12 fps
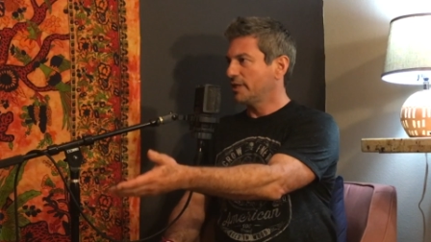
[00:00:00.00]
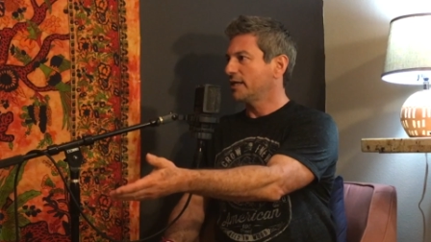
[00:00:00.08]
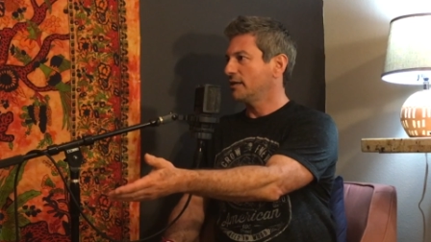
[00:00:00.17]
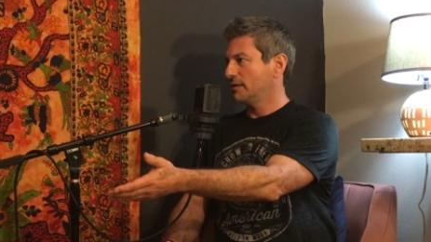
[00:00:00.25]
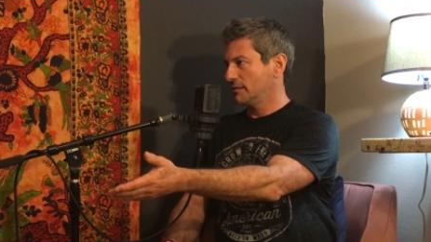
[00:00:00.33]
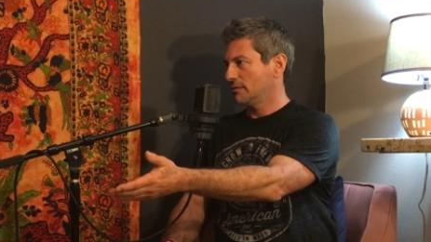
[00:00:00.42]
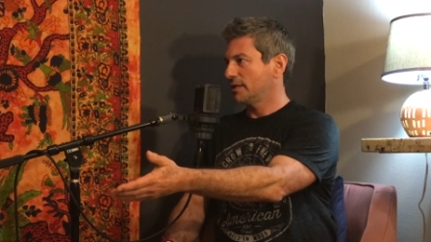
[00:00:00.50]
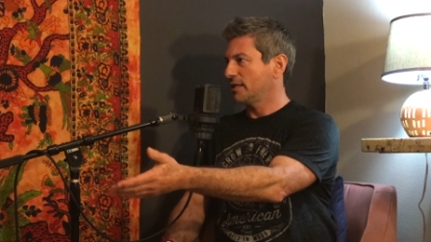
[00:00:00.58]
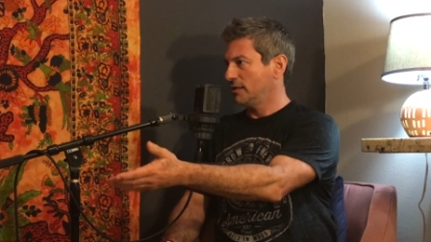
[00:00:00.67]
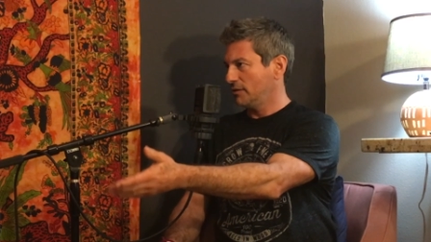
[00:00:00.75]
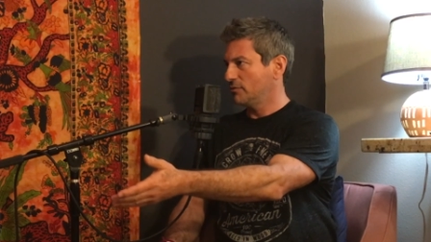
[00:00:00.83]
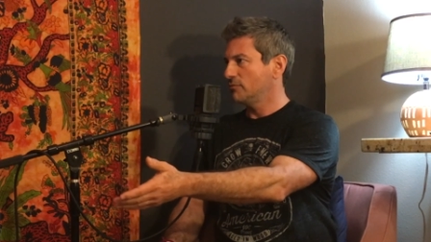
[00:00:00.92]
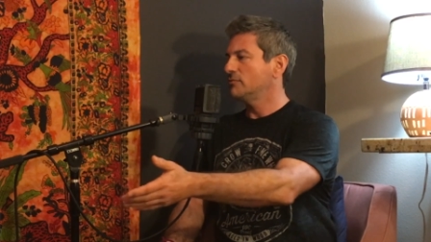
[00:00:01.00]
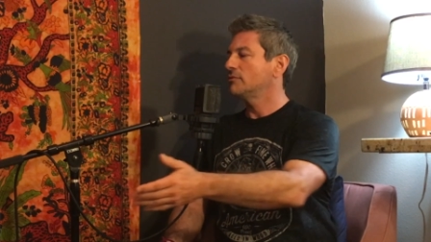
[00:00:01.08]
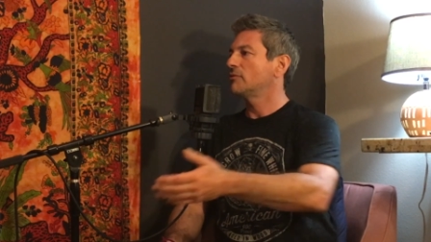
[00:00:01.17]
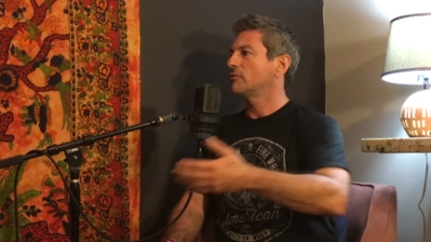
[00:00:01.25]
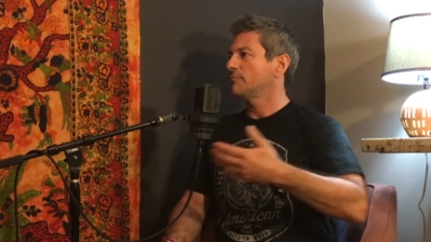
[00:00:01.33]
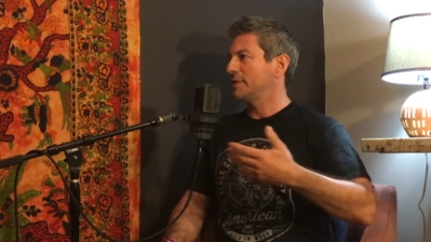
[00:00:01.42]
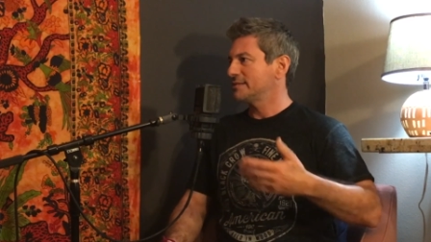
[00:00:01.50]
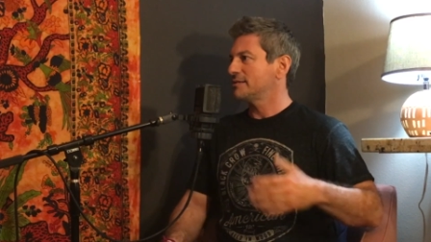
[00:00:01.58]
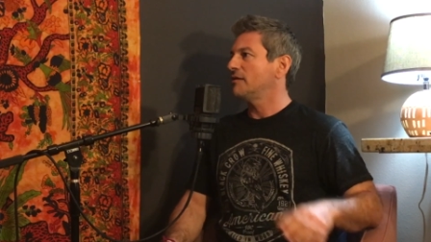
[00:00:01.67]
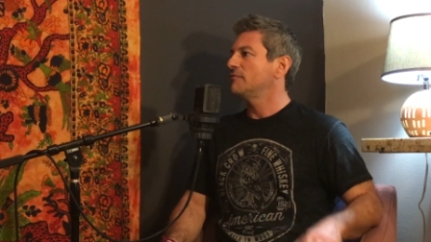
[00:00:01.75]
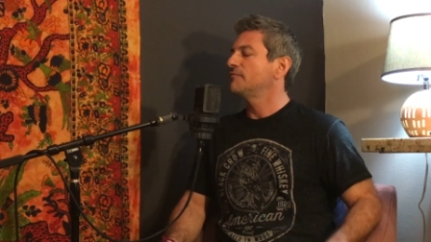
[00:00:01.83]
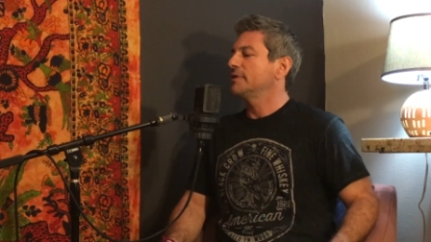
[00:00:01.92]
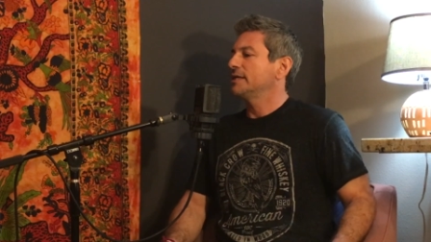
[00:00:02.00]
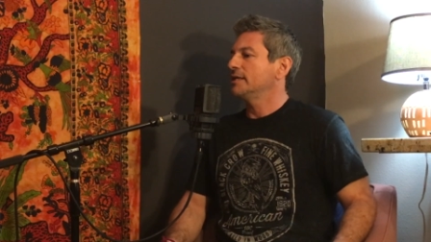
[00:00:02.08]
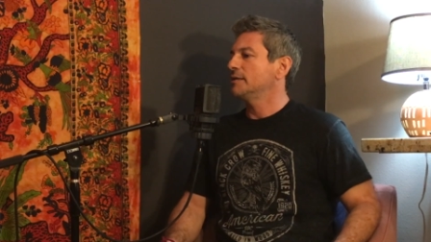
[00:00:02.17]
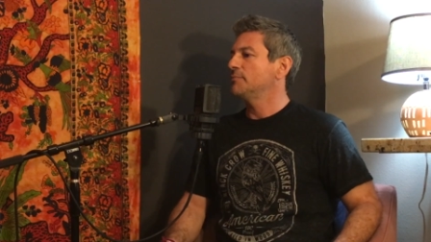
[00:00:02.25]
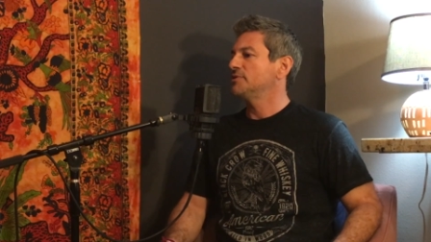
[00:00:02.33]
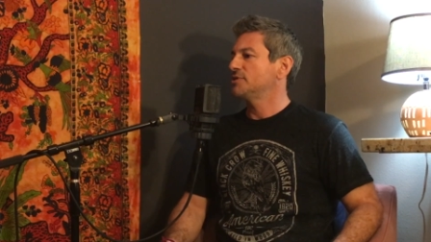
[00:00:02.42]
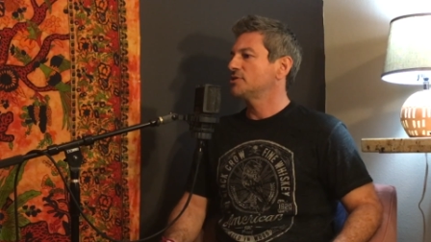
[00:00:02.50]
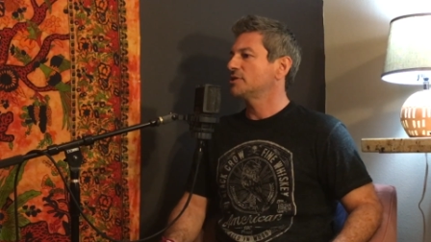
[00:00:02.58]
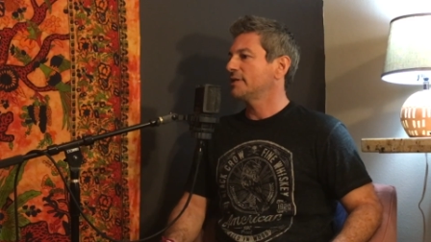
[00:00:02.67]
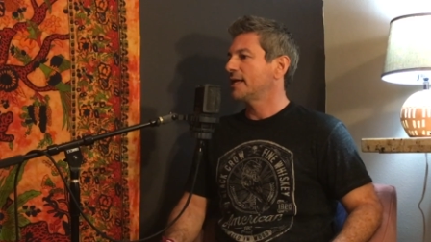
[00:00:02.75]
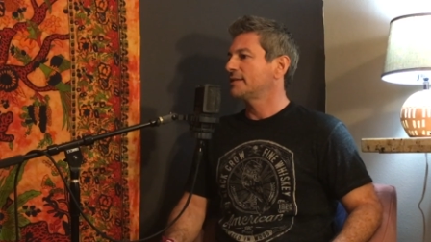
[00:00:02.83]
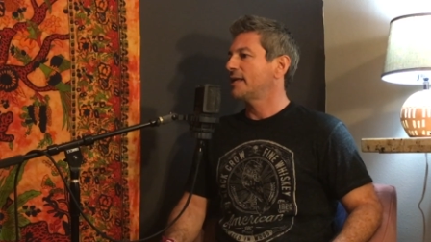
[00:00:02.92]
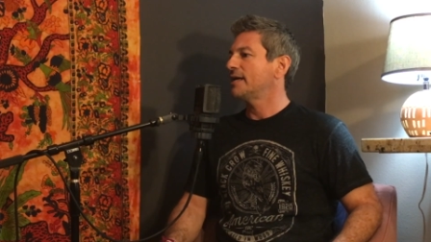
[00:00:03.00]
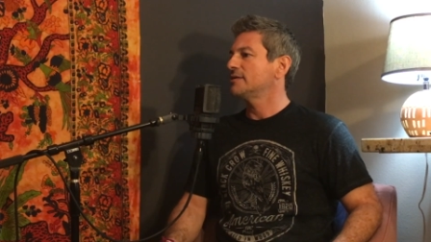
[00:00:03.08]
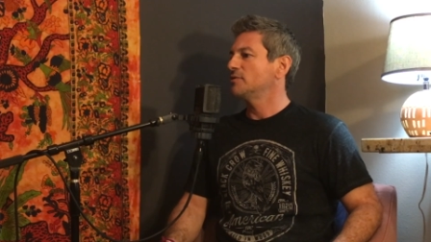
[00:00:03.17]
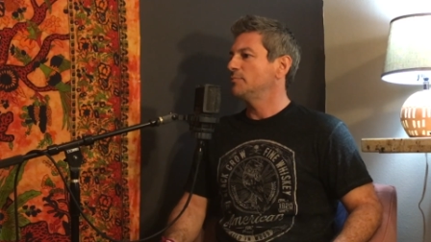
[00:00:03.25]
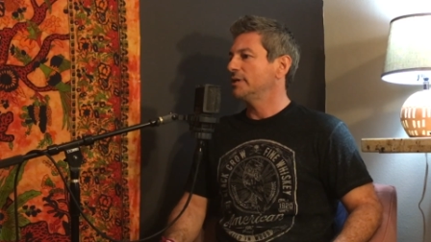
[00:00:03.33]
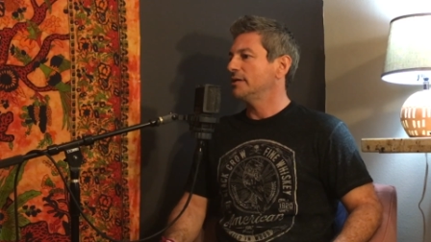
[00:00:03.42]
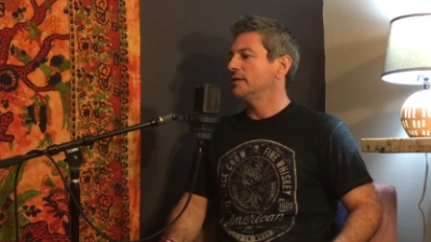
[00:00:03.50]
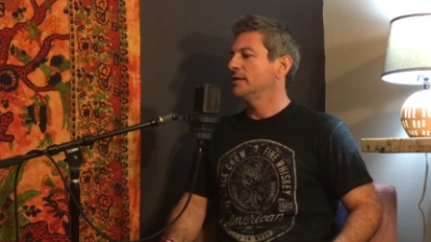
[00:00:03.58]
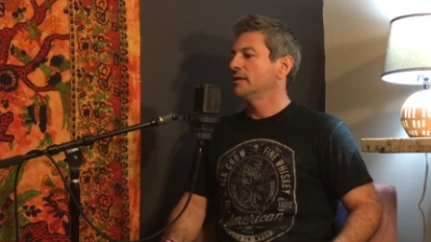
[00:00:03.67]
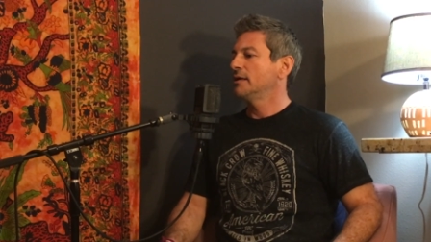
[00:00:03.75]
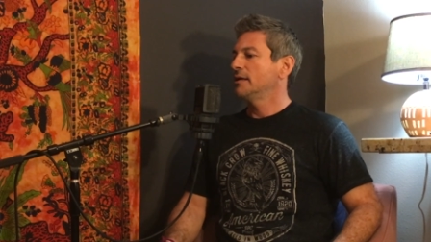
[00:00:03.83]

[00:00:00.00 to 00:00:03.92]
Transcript: like you or myself in a position like that to be